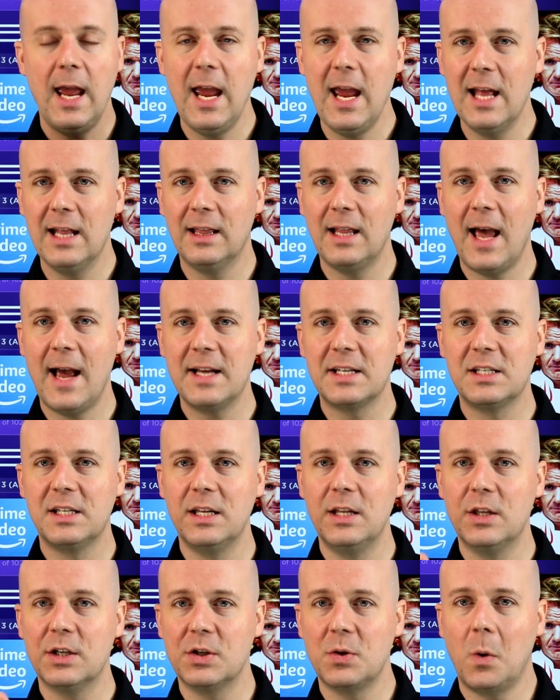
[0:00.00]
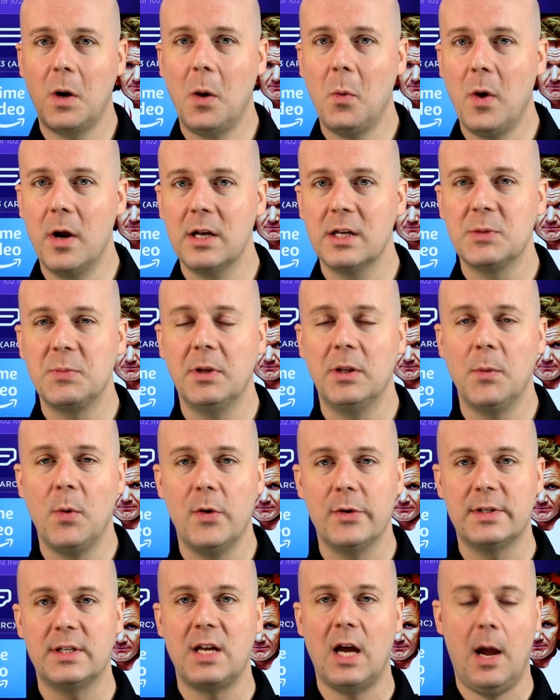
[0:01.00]
And lastly, the story I want to spend
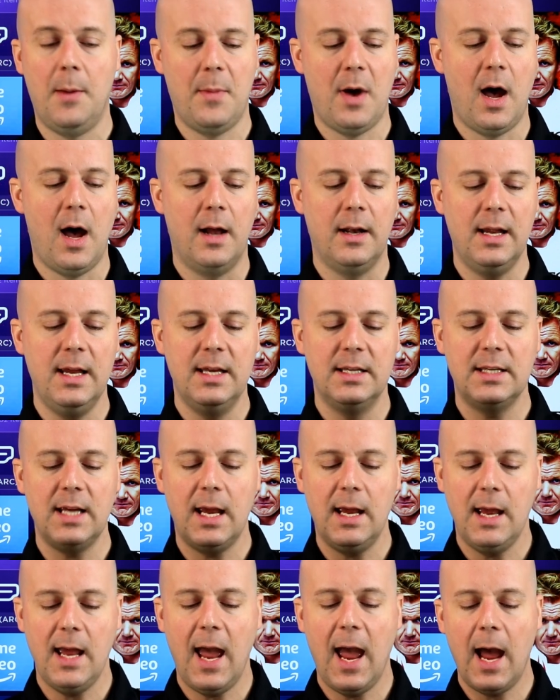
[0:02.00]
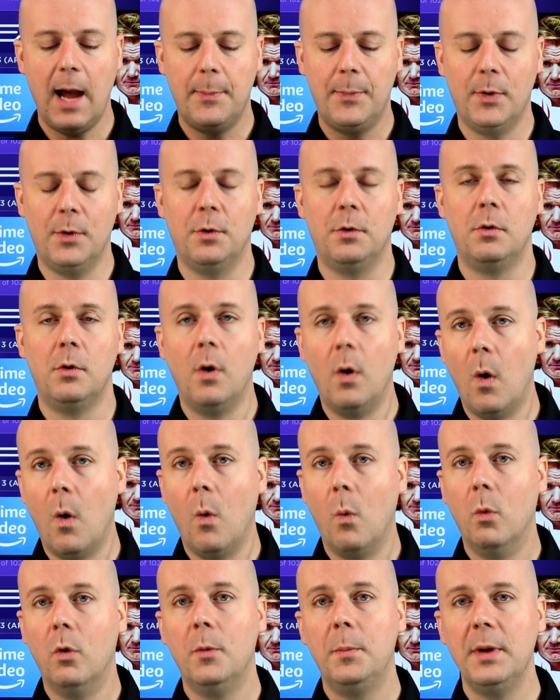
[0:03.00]
the most time on is Apple
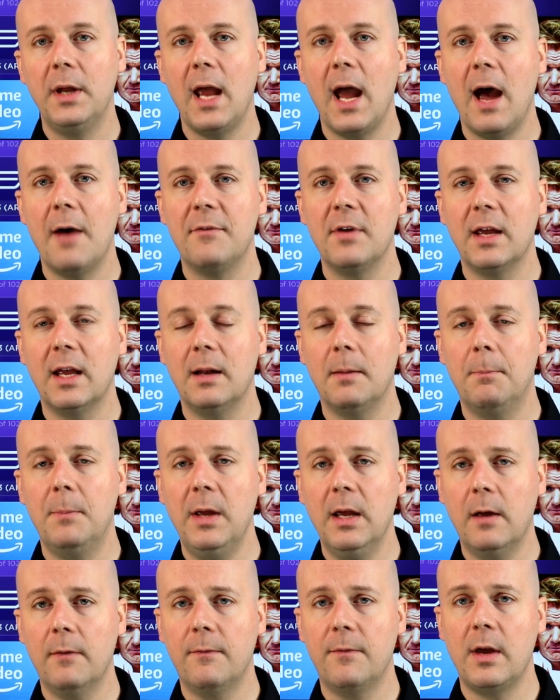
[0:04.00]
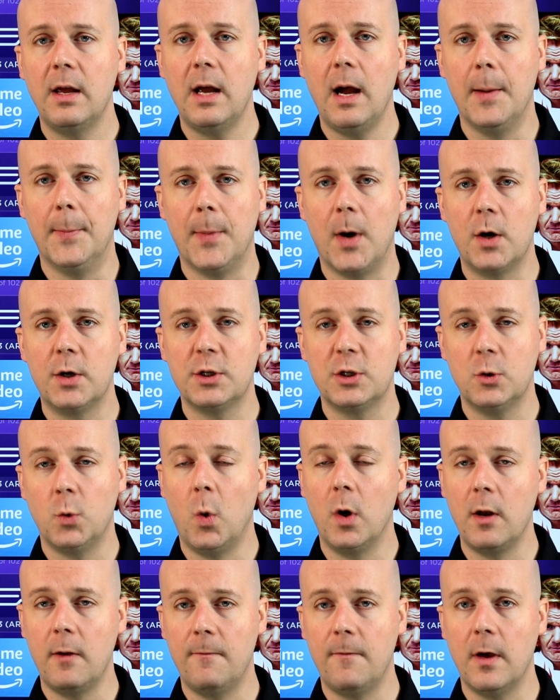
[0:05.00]
will be having a big event on March
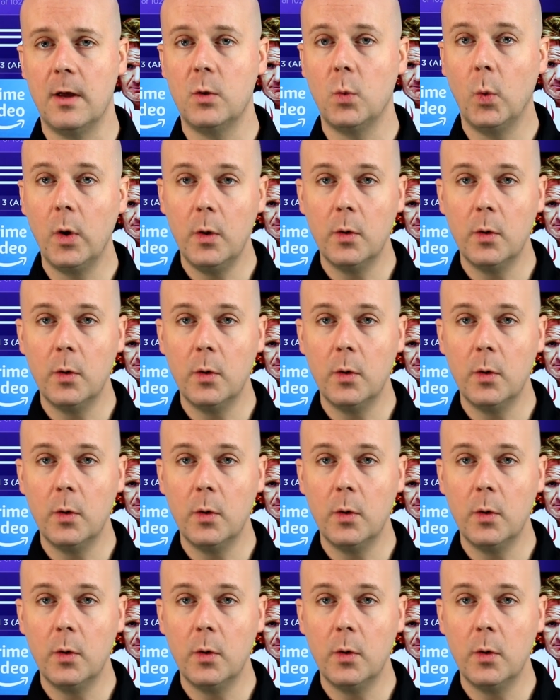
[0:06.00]
25th.